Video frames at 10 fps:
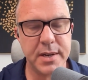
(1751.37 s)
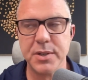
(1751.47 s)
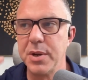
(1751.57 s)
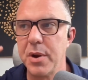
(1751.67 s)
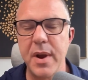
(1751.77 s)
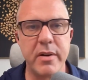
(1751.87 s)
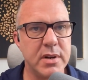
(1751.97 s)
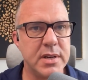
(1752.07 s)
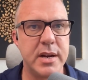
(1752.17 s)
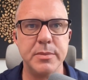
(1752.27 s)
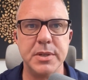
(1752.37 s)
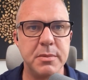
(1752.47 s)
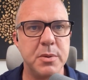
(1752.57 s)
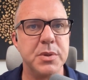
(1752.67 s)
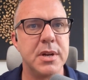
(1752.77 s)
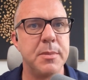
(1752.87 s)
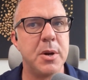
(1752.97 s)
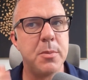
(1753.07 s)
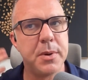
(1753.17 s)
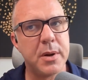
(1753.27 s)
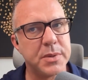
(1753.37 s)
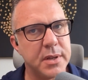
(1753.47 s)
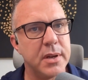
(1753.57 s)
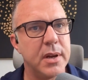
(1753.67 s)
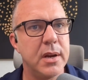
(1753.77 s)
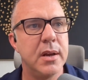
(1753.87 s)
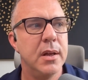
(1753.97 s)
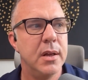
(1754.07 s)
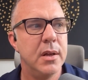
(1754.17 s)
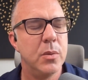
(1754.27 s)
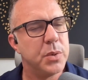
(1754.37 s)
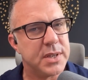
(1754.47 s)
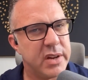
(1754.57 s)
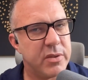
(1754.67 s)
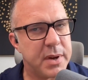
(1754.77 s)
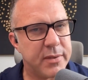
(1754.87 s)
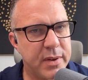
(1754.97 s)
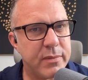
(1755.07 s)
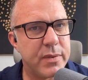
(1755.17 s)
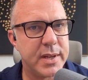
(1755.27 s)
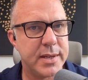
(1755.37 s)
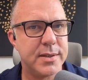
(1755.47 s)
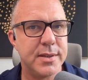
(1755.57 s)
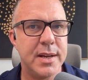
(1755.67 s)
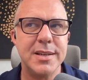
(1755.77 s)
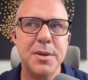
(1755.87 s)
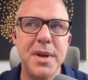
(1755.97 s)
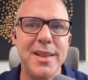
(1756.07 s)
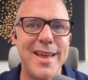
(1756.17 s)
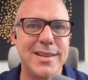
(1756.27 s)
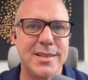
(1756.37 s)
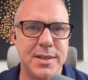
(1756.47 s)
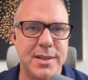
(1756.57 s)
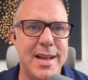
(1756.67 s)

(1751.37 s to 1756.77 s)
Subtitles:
And so every time something was coming open, I was thinking, would Steven be a fit for this? And to me, that's